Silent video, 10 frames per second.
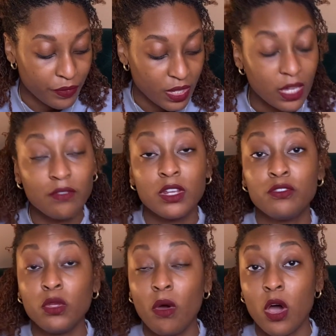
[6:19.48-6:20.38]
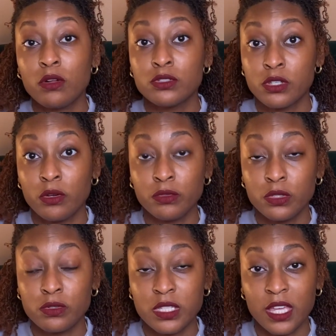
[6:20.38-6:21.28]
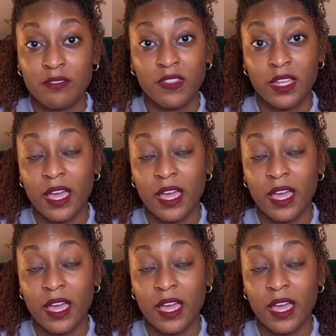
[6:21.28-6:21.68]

even if you all don't use it, if the